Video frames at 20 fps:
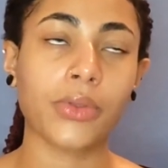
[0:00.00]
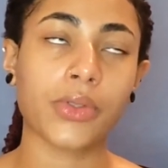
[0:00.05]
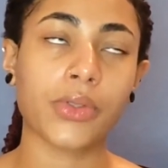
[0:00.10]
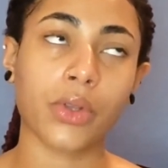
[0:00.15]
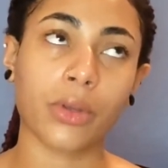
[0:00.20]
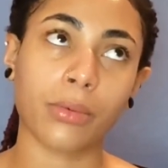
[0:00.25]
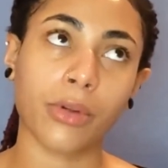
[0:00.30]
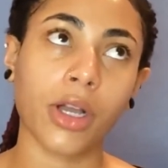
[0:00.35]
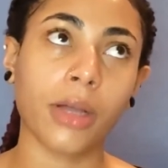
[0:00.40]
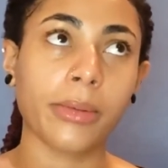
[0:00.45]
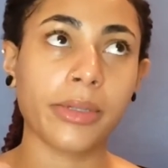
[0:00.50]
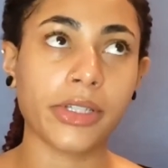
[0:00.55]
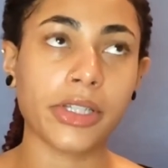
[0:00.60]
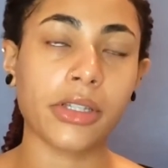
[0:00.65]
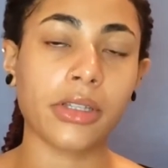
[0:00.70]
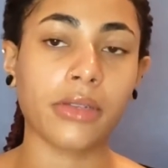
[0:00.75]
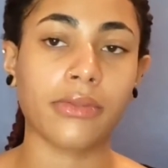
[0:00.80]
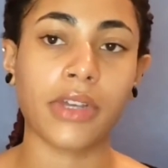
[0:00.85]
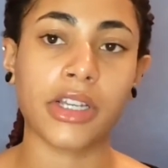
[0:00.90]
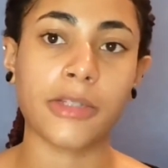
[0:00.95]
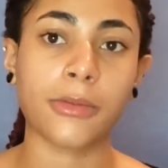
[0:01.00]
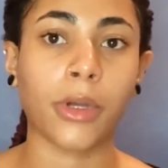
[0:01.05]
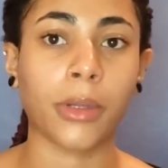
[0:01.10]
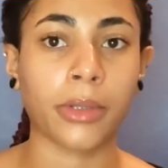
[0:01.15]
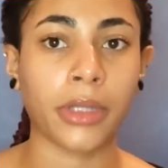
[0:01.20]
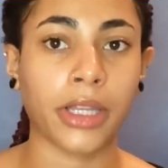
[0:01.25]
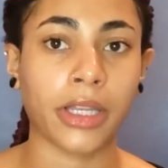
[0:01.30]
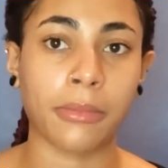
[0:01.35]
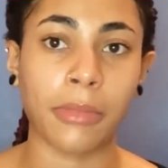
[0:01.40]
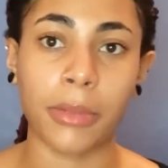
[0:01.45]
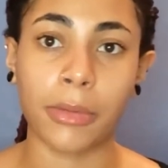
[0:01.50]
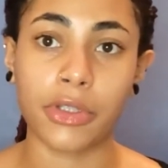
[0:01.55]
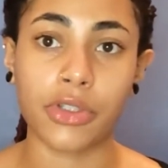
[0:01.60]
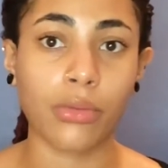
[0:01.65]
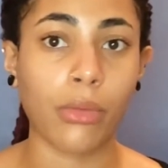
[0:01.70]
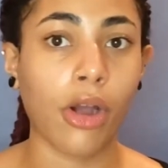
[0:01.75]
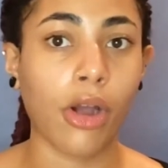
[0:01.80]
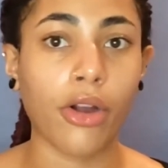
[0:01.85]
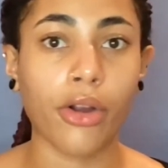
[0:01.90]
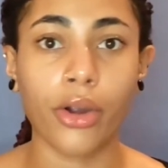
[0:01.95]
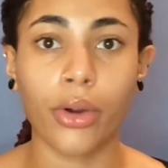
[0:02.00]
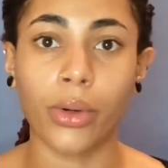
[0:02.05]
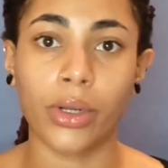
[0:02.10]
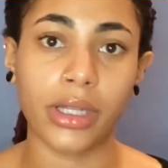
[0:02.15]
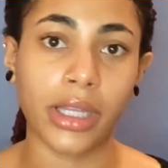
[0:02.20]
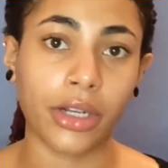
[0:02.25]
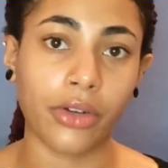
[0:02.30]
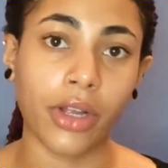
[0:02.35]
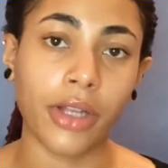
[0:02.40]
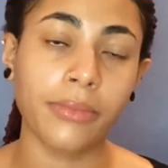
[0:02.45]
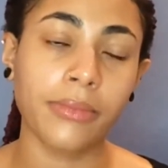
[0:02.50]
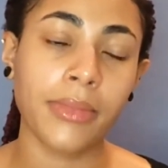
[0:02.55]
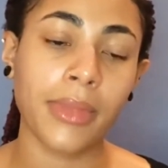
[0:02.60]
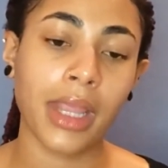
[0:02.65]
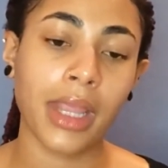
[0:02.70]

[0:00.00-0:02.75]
So I'll probably see the effects probably like maybe tomorrow or later on.